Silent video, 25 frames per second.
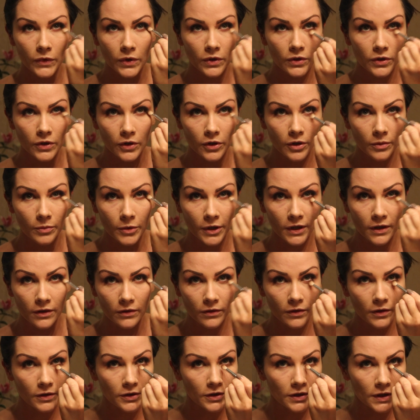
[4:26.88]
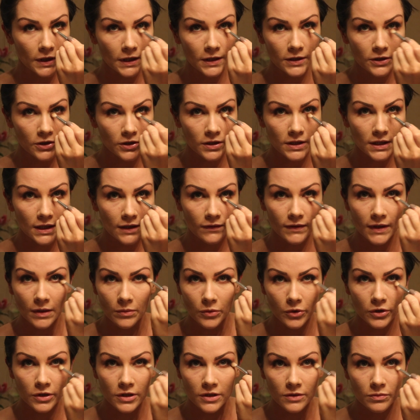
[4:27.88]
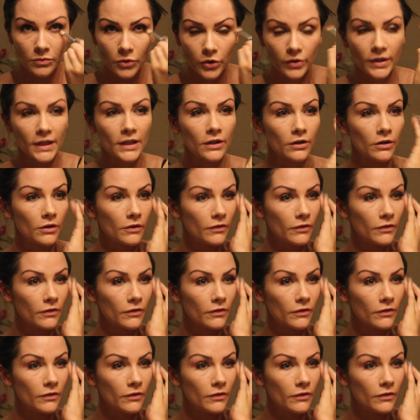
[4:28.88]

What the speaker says: So you bring it underneath just to give that more smokier